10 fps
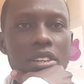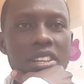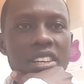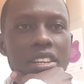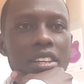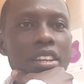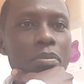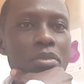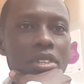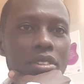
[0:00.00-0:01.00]

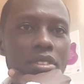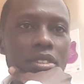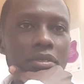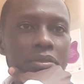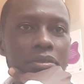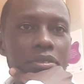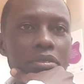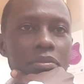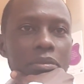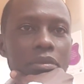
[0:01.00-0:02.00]
lab techs
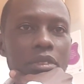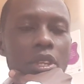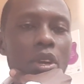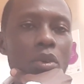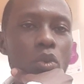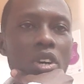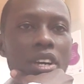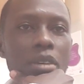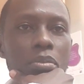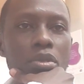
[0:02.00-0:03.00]
woke
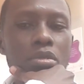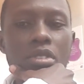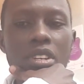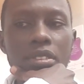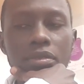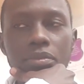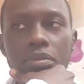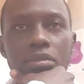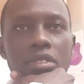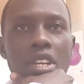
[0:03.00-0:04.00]
up to
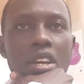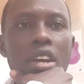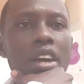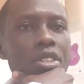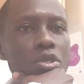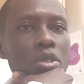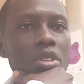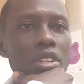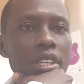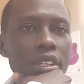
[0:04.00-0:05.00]
a
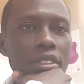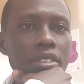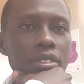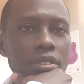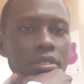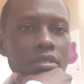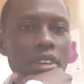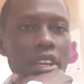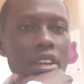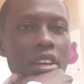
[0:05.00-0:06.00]
shocking,
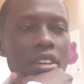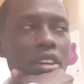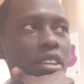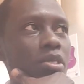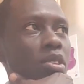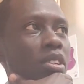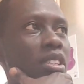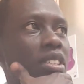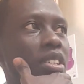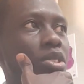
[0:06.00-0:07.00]
I'd call
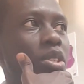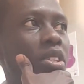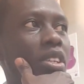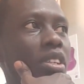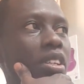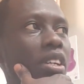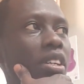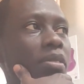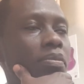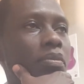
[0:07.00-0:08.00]
it a shocking
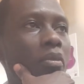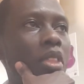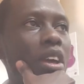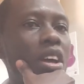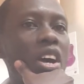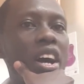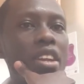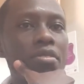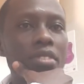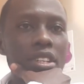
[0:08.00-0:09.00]

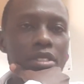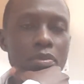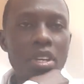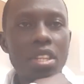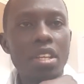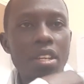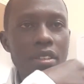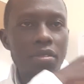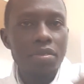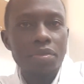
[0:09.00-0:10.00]
advert by the
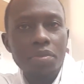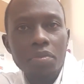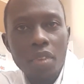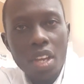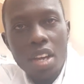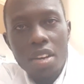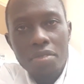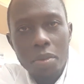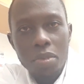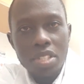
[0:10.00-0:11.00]

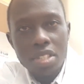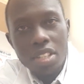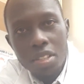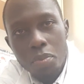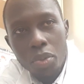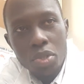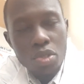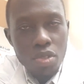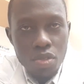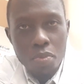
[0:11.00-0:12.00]
pharmacy and
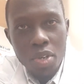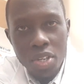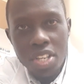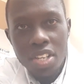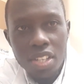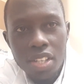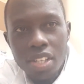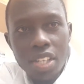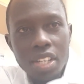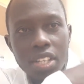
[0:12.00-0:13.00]
Poisons Board
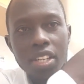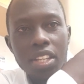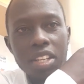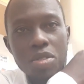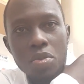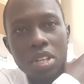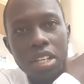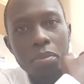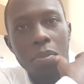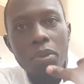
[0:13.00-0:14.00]
that
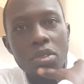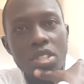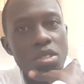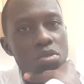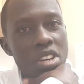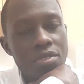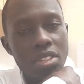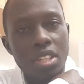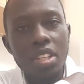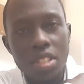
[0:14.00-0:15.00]
were purporting to
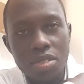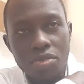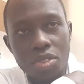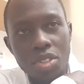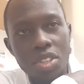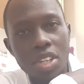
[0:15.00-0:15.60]
advertise for